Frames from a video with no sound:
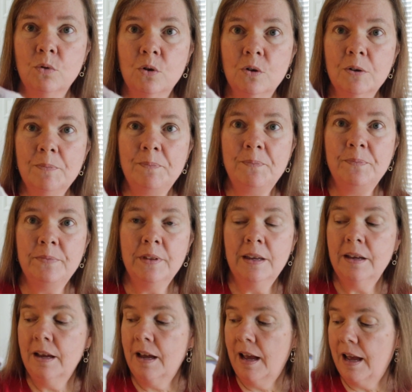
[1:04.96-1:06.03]
wool,
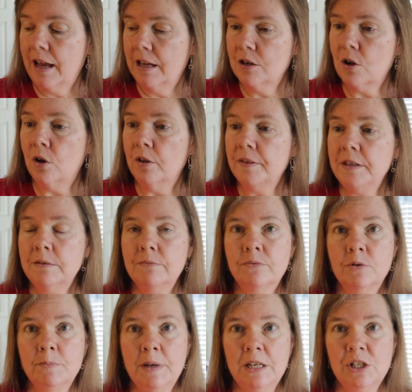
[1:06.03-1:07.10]
and all the
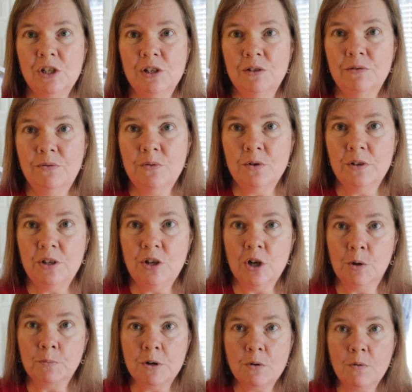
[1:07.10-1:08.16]
information for the
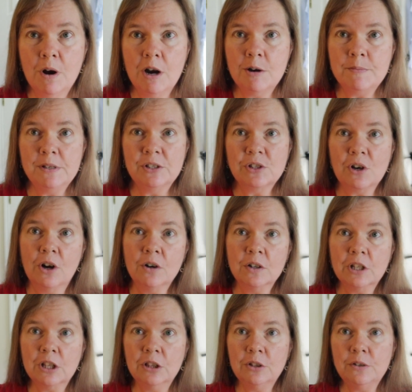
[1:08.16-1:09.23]
yarn requirements are
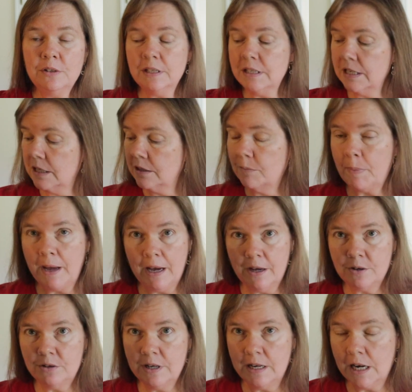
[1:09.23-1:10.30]
included in the
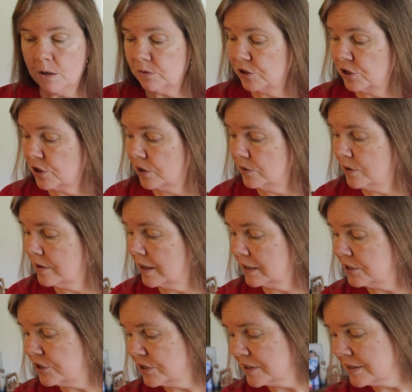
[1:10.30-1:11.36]
pattern, and I will show you that
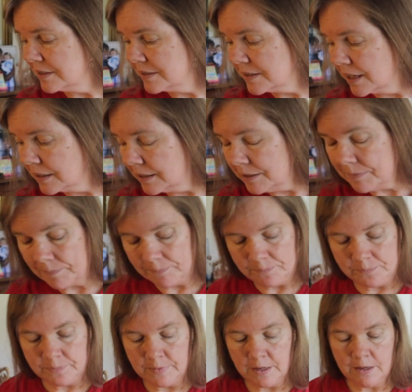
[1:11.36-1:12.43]
in just a second.
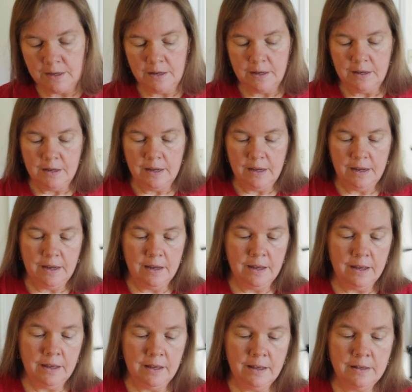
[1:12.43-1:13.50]

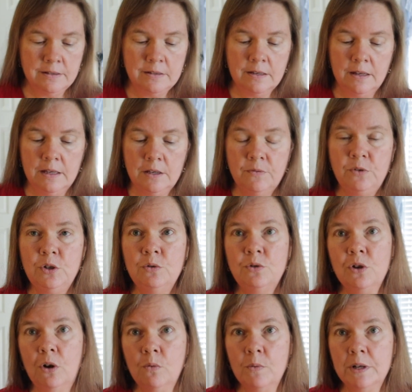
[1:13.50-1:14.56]
And if you
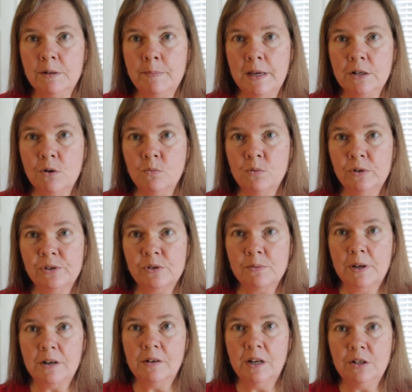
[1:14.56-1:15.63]
don't want to make a wool
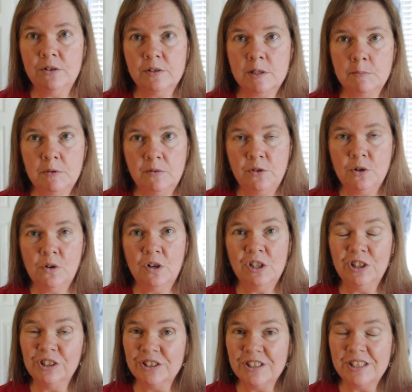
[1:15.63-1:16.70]
sweater, I know some of you are
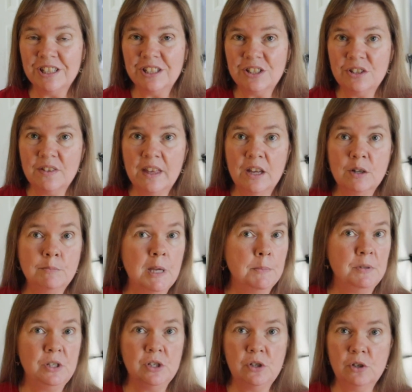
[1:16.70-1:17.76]
allergic to that, or
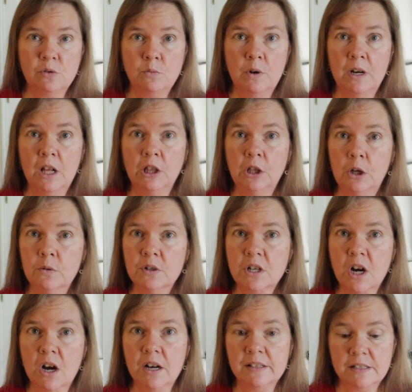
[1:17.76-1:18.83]
maybe you just want a lower
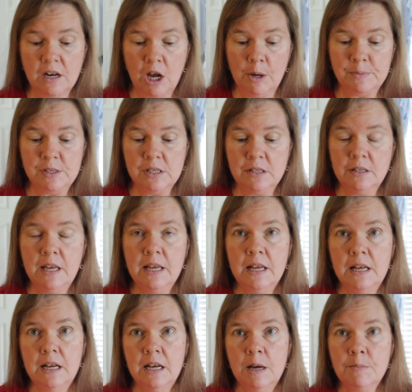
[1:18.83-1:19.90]
cost option,
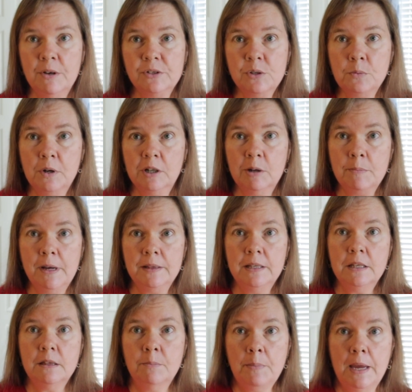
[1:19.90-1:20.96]
I'm also
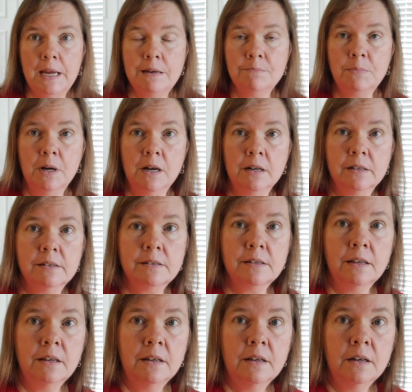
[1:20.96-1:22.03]
recommending the paint box
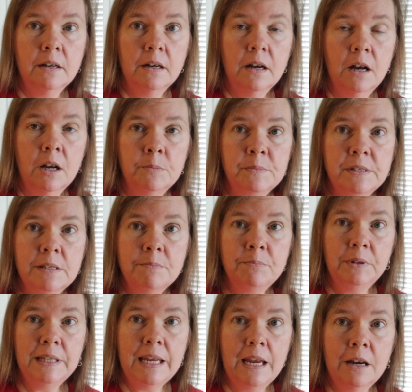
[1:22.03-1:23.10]

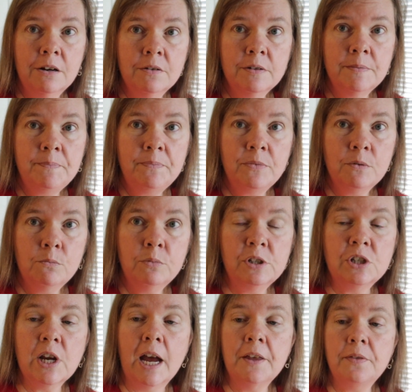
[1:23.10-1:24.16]
Simply Aran,
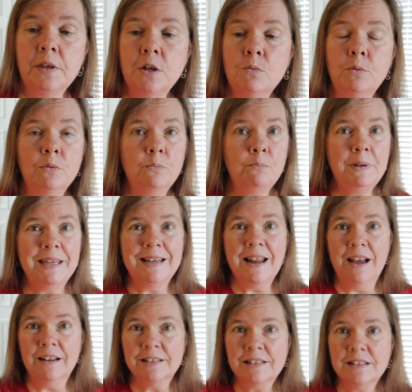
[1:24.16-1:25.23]
which I think would be an
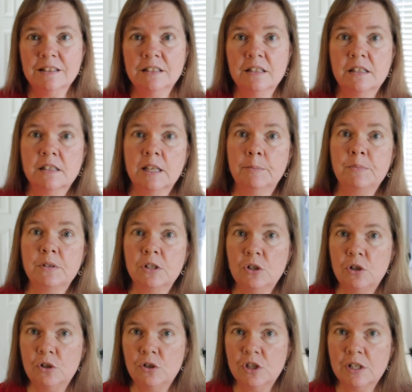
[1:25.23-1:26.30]
excellent
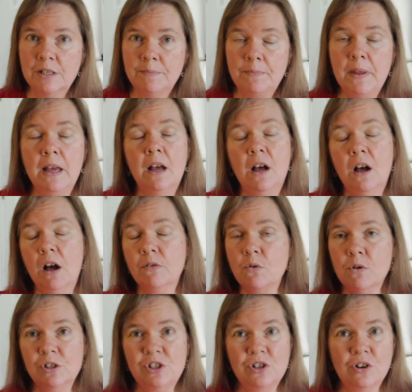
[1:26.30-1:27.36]
substitution. Of
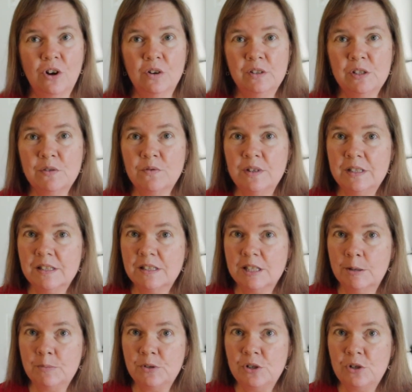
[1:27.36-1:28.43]
course, you're always free to
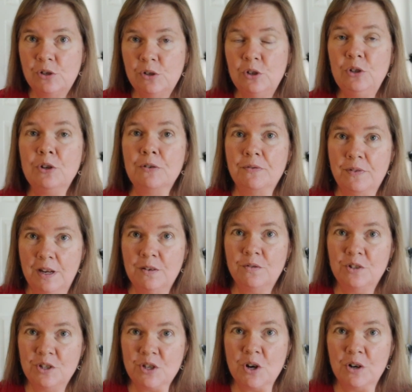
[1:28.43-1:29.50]
substitute your
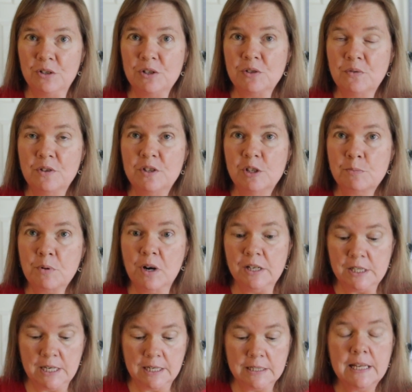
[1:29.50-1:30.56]
favorite yarns for this
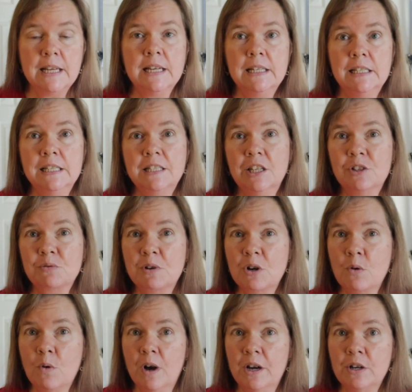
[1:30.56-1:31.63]
project. It does
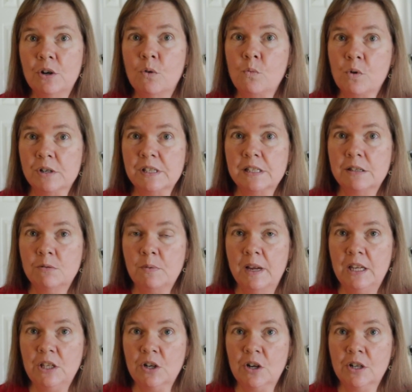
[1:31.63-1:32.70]
require worsted
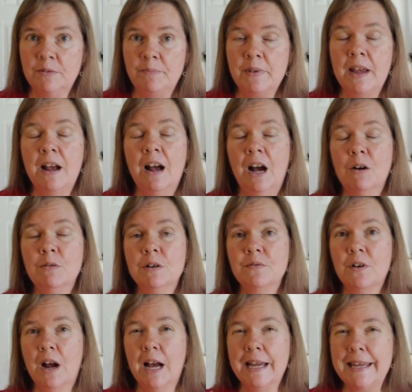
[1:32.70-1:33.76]
weight yarn.
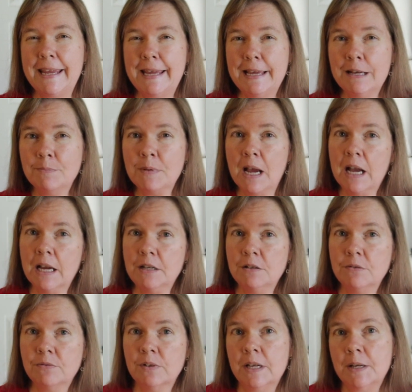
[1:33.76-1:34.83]
However, I am kind
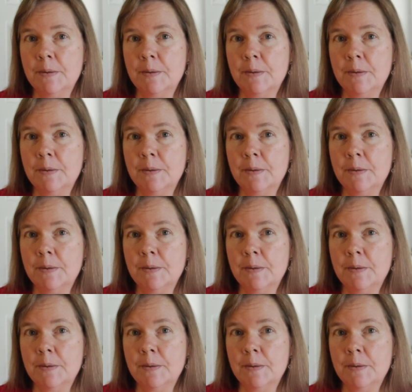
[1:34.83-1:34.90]
of